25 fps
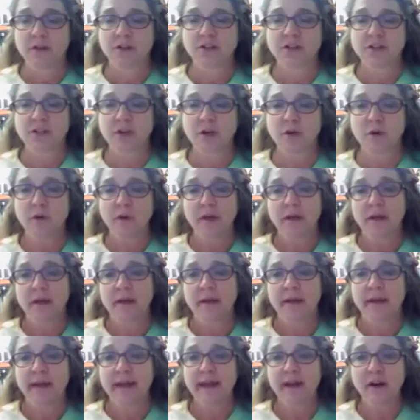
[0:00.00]
So
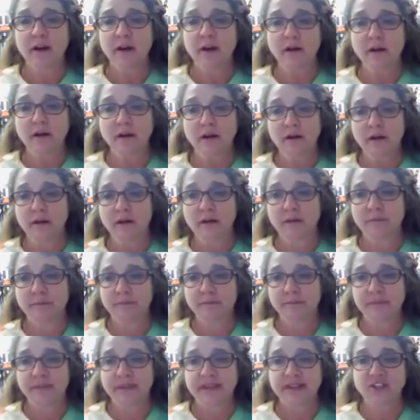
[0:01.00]
here,
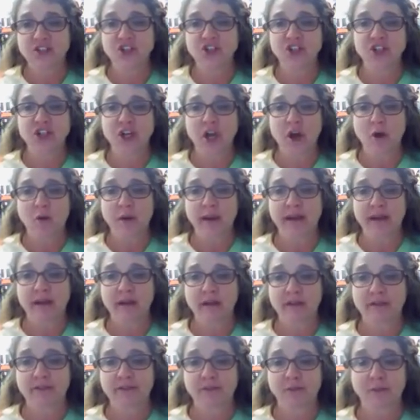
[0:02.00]
this is showing
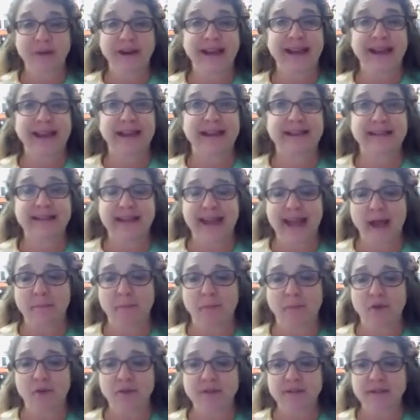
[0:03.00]
3
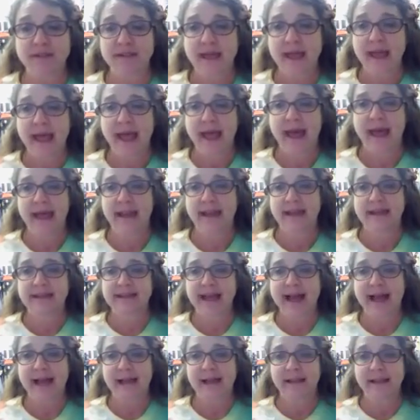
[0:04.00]
examples and
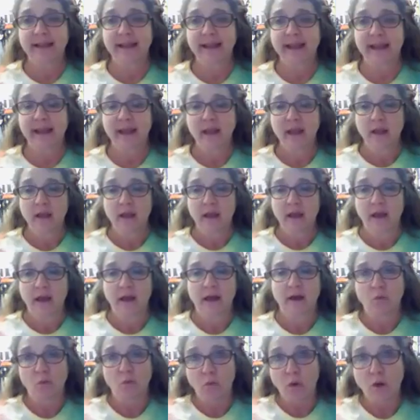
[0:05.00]
exactly
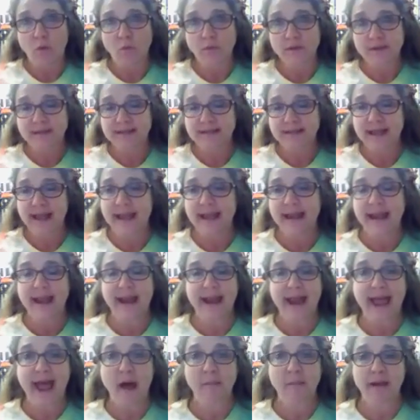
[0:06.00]
what was said
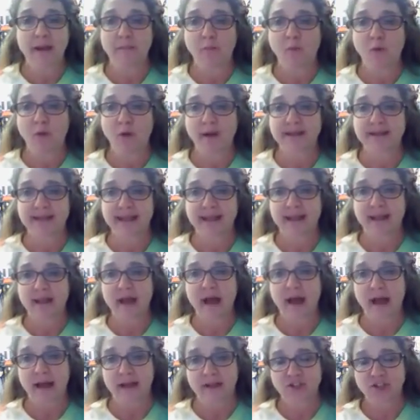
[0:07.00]
and how many points they
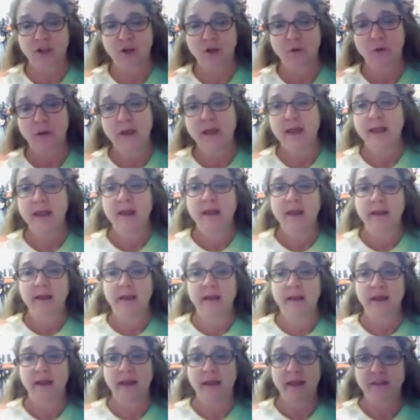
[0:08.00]
got. So
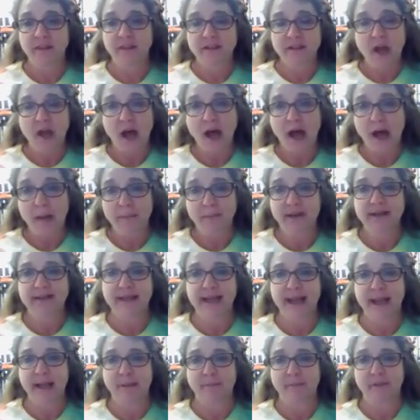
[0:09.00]
in the top
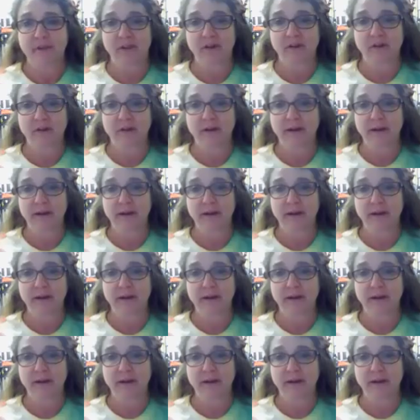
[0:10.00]
exemplar